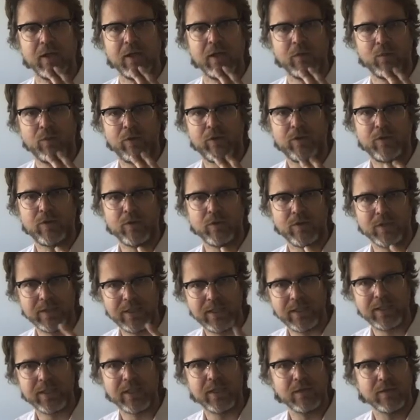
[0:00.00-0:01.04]
with you the
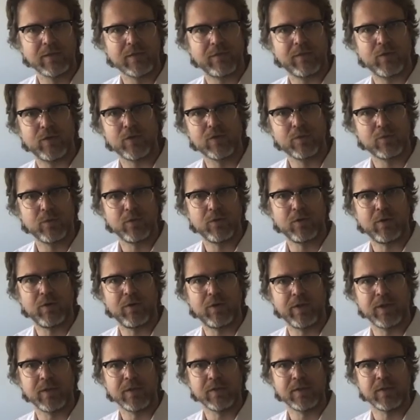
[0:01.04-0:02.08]
details of those brutal
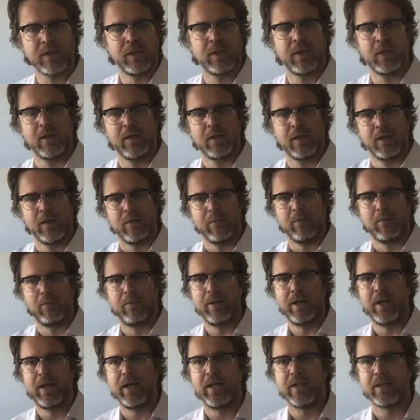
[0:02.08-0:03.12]
things,
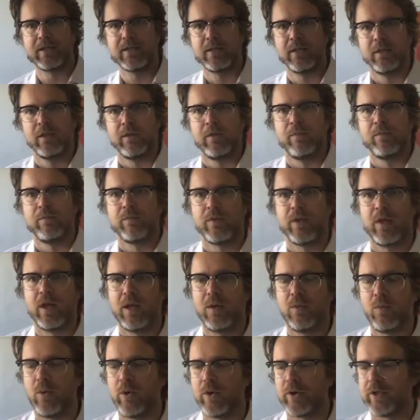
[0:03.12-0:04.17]
but I
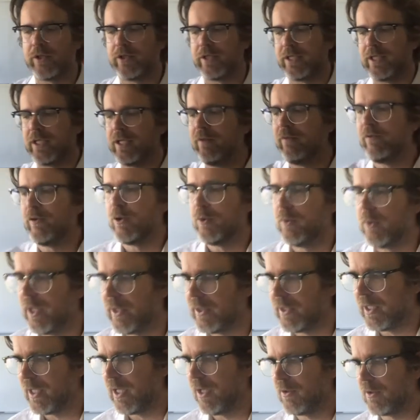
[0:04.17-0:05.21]
wanted to give you at
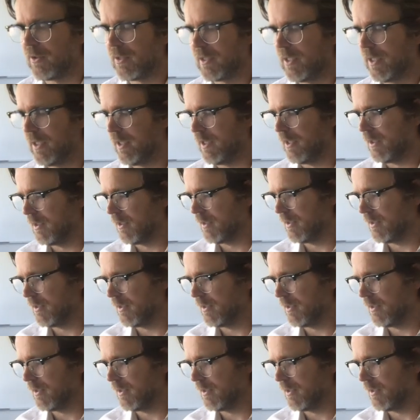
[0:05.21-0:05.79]
the outset a